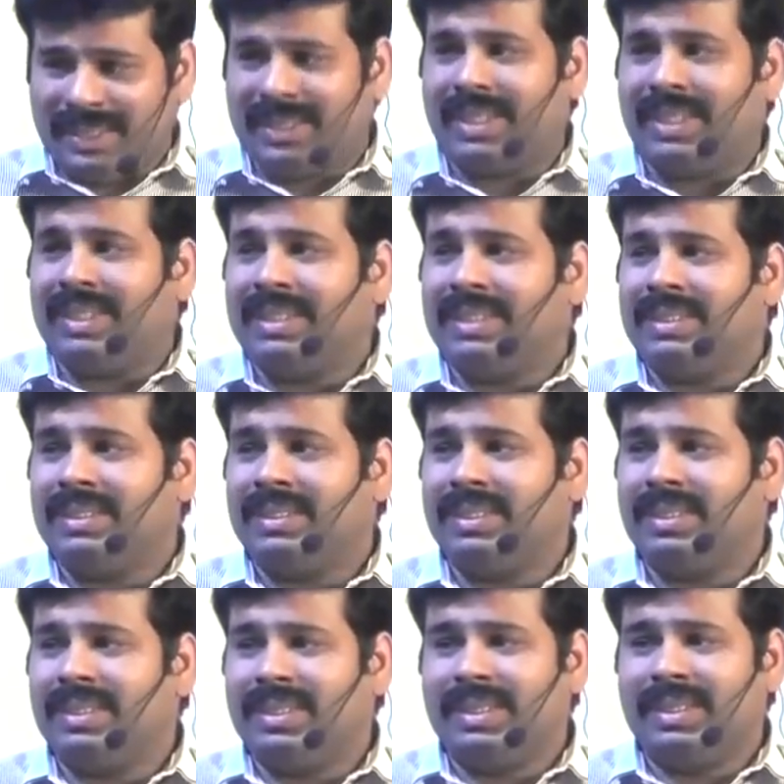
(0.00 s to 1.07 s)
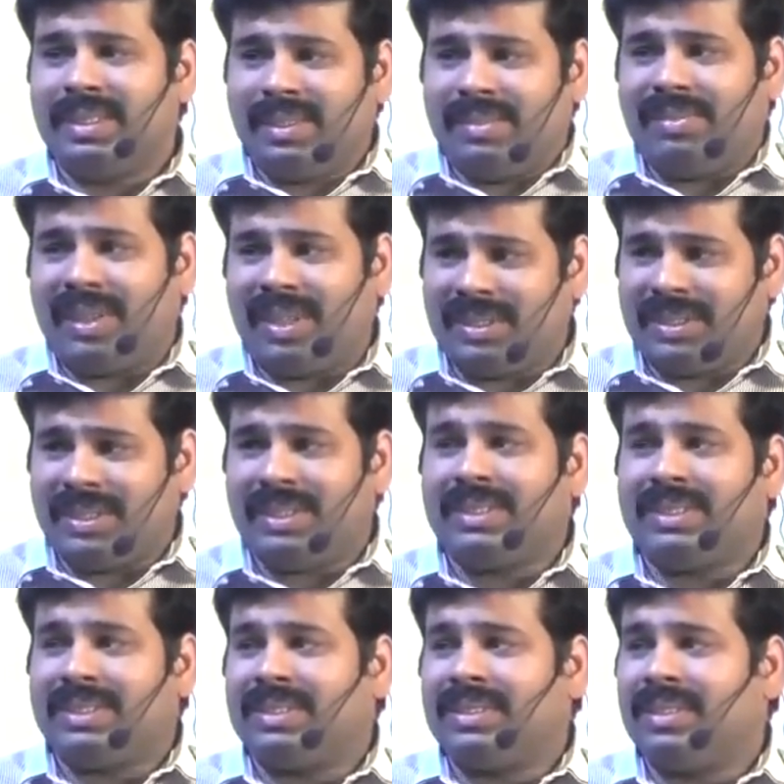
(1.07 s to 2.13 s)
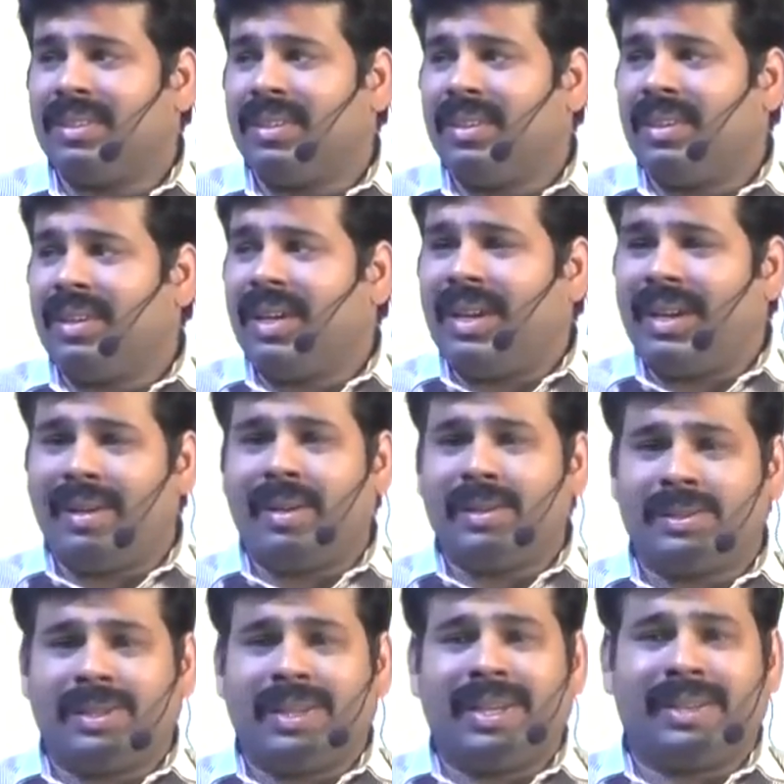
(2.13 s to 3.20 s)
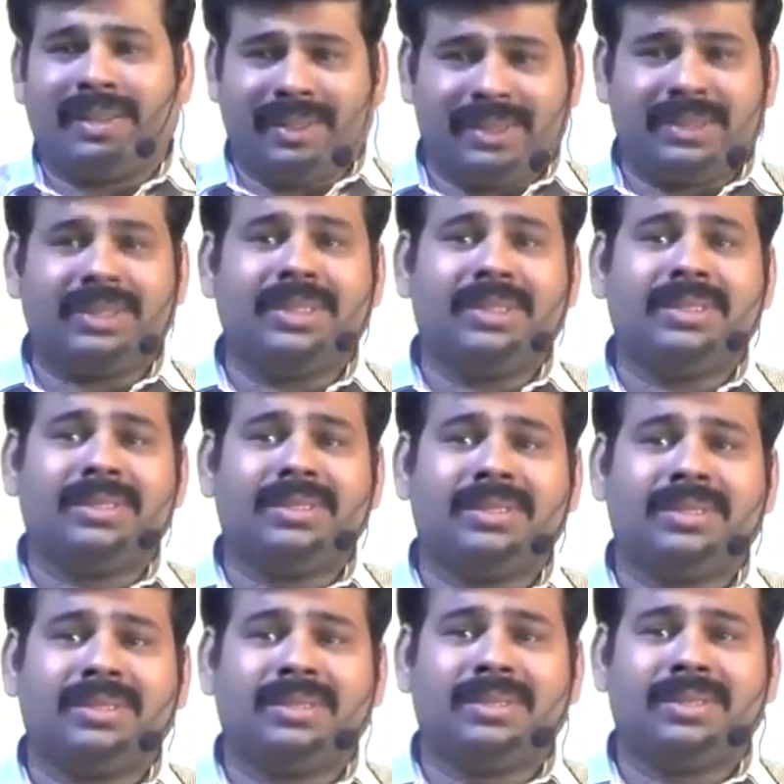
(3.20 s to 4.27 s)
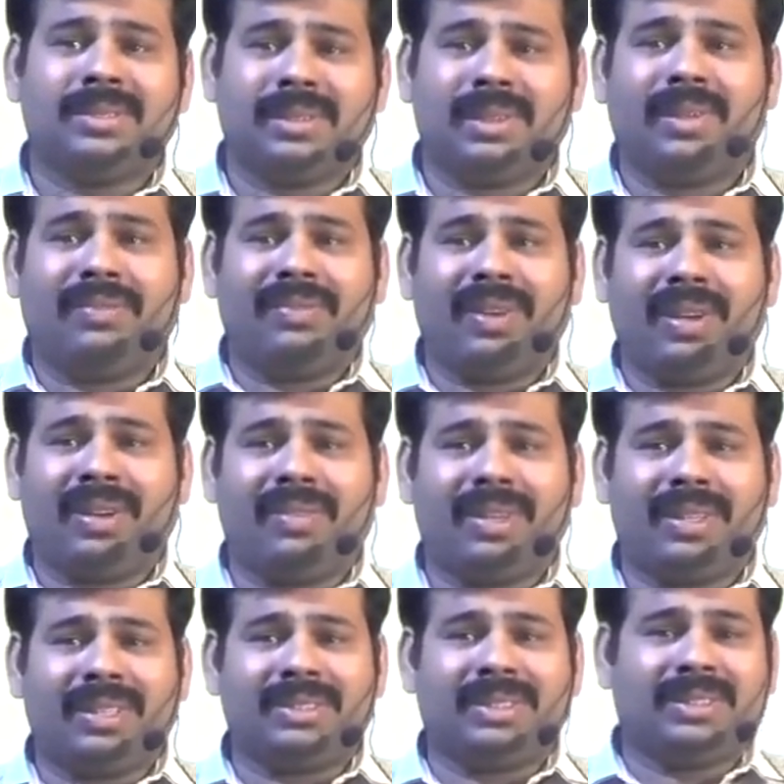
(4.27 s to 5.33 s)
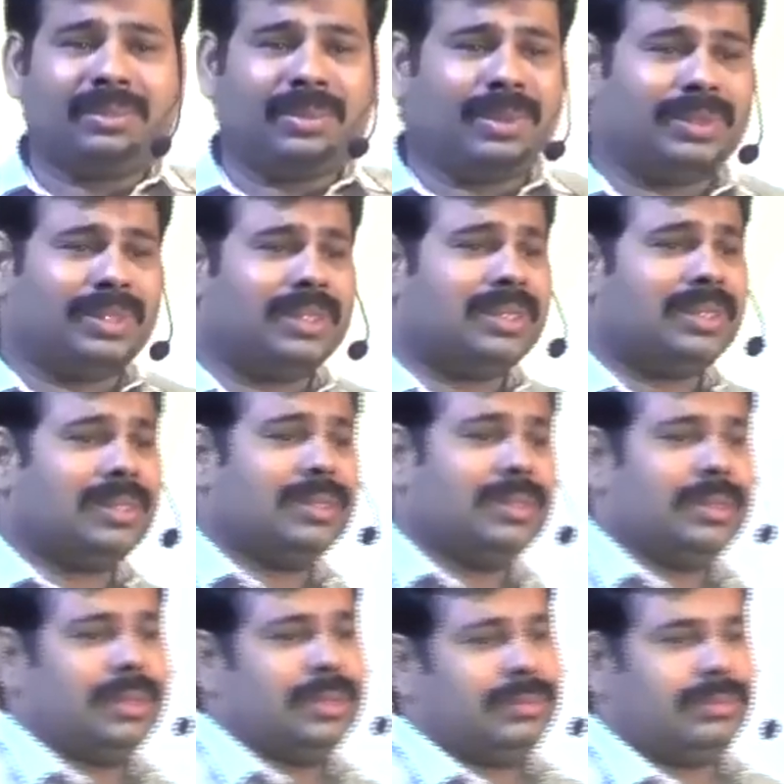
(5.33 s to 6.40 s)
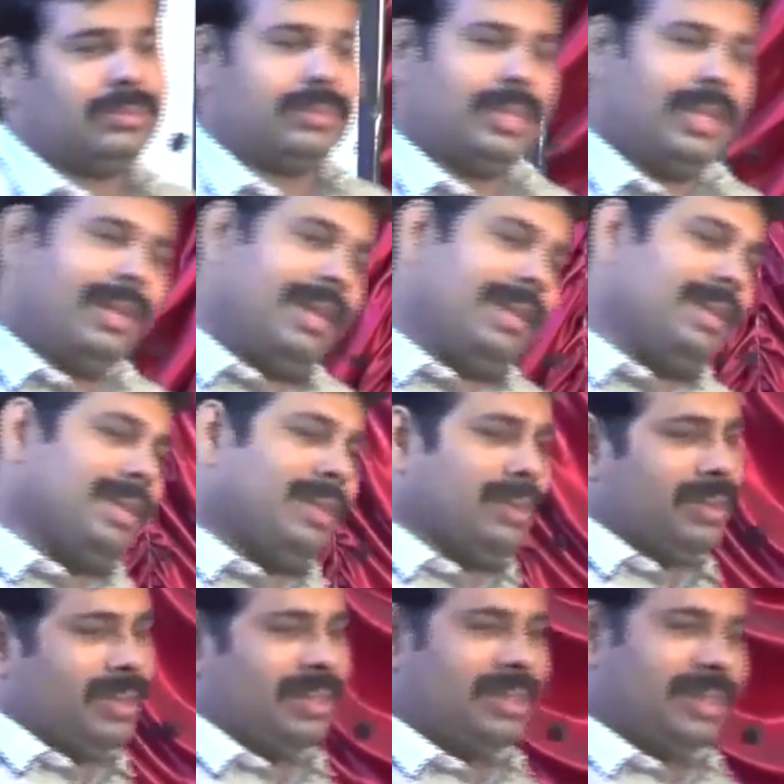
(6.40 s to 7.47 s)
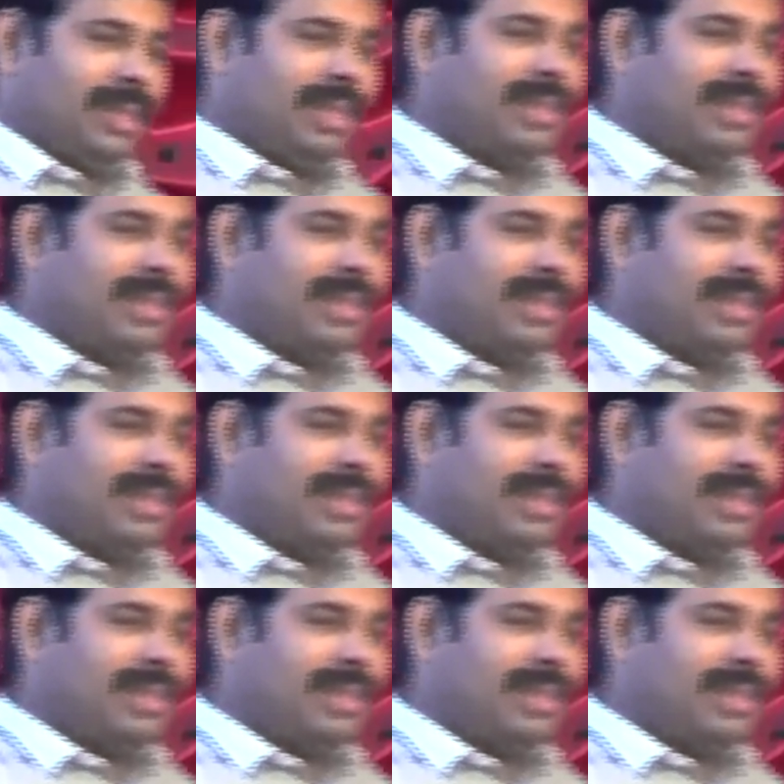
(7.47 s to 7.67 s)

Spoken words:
the fastness and also accuracy for our testing process. Like that you can say. Are